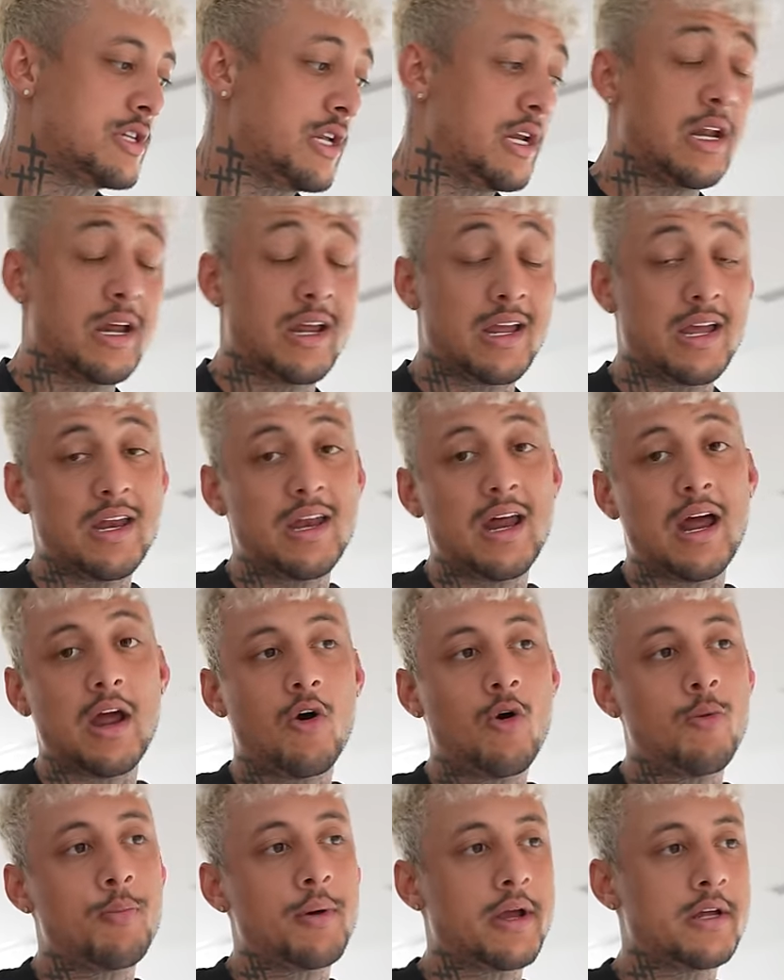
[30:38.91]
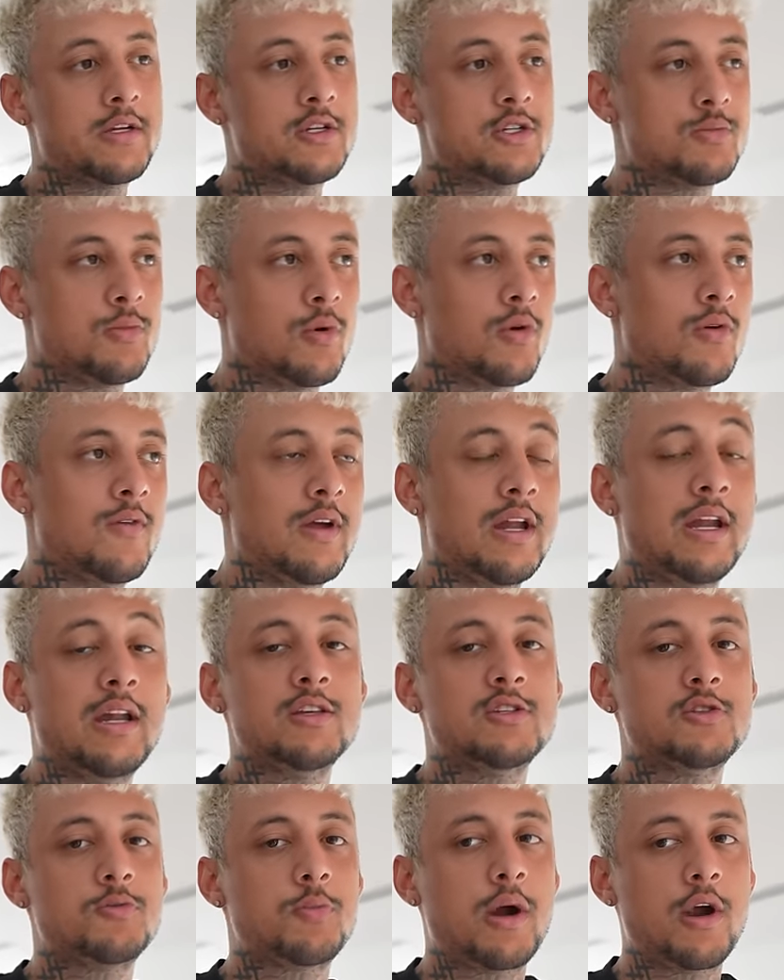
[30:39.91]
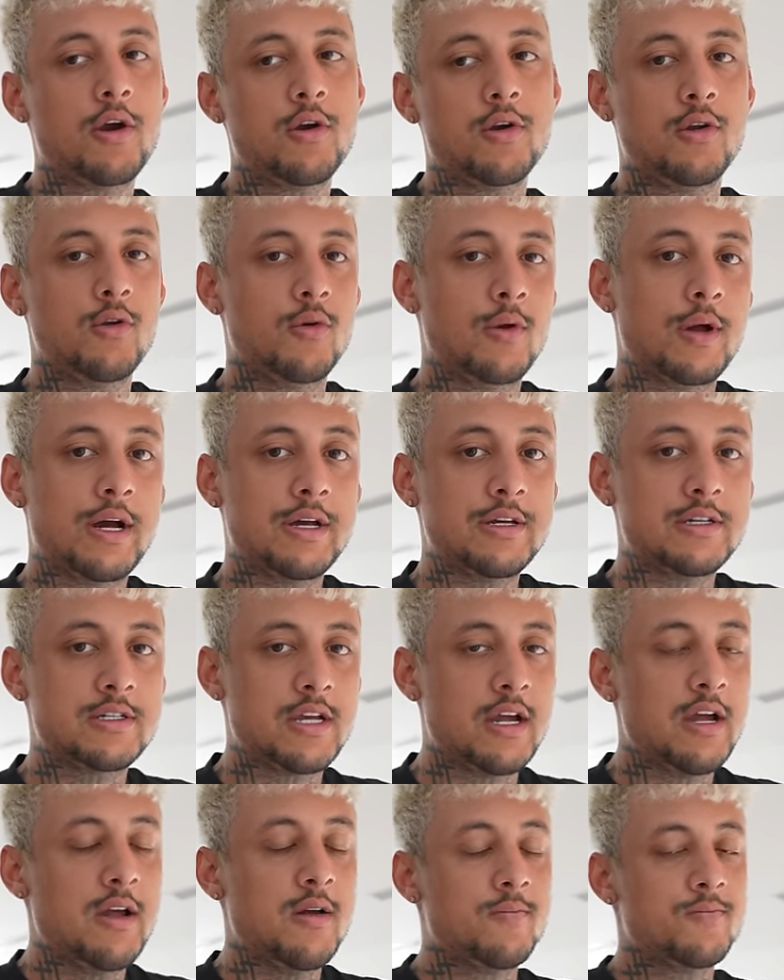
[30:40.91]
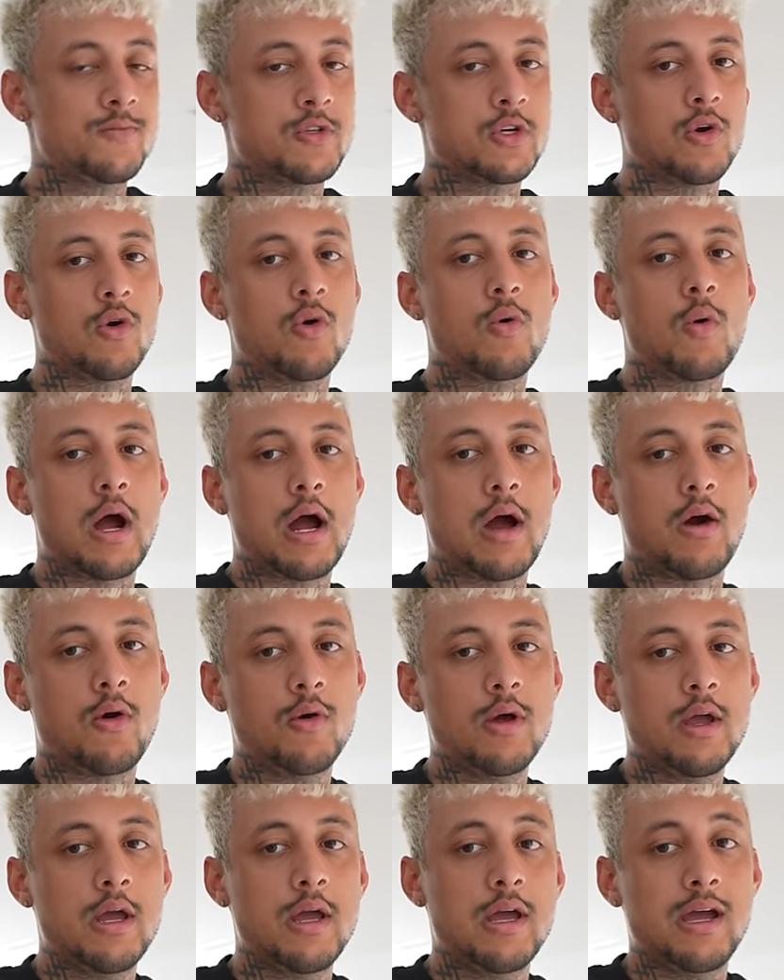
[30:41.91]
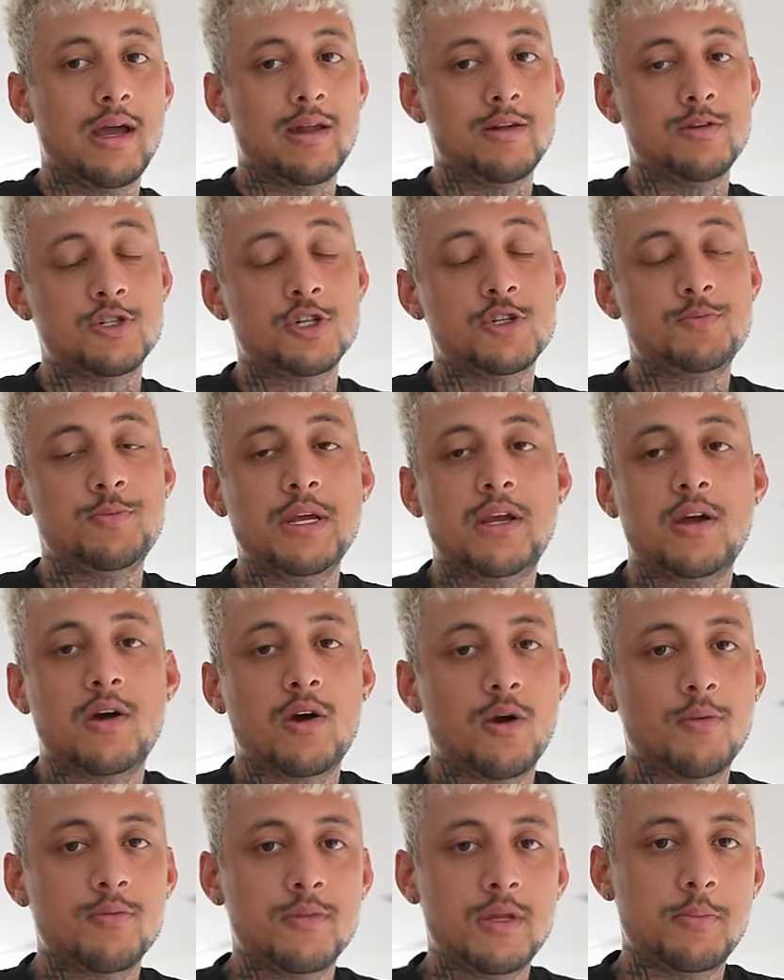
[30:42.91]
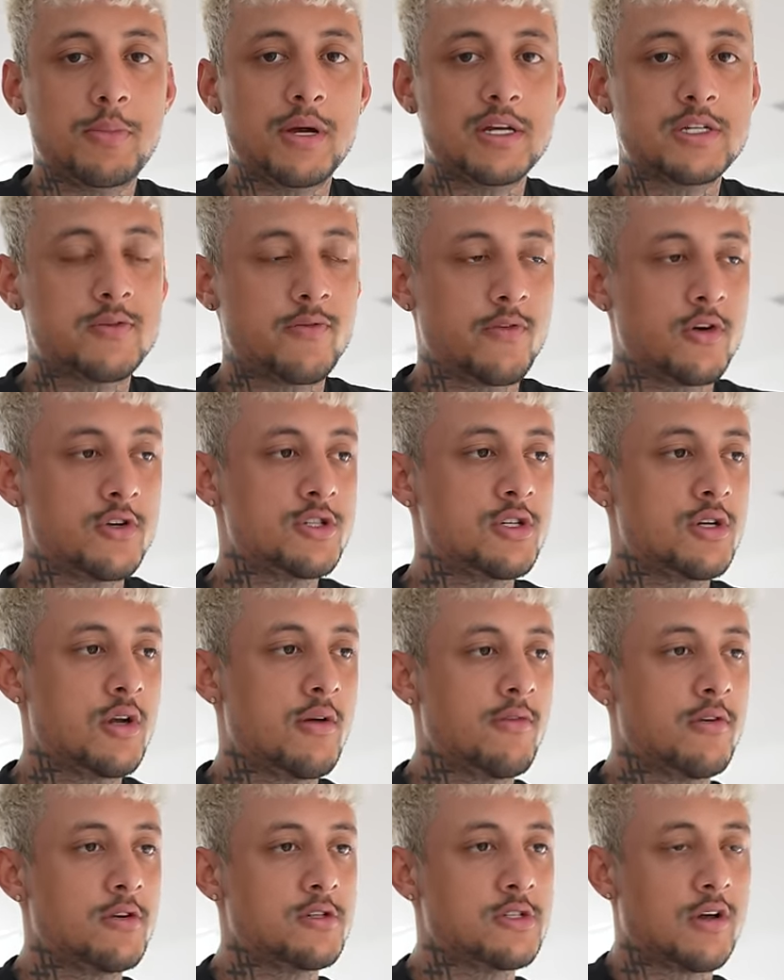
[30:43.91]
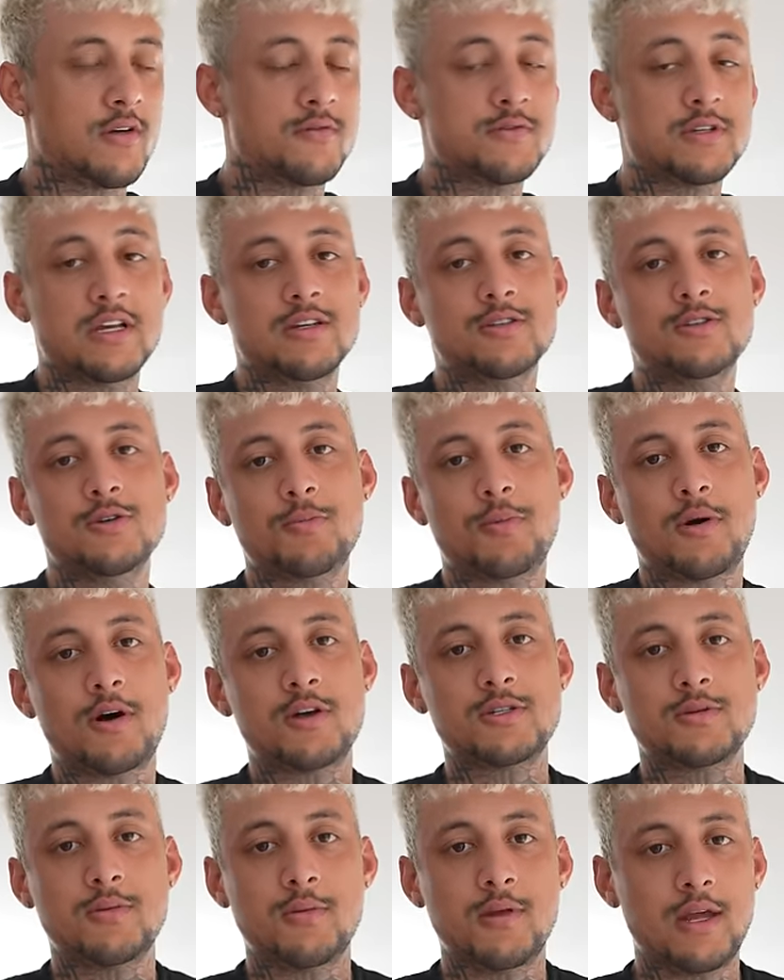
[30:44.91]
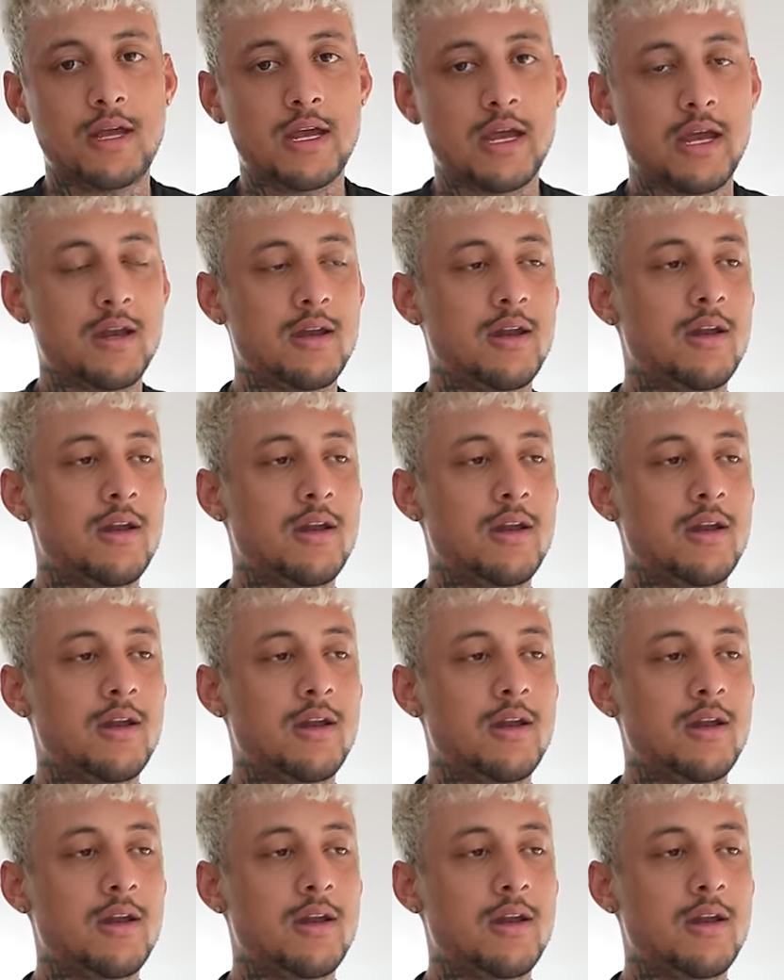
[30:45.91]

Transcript: And again, I hope I can just motivate and inspire you guys to go out and just become the best version of yourselves as you possibly can.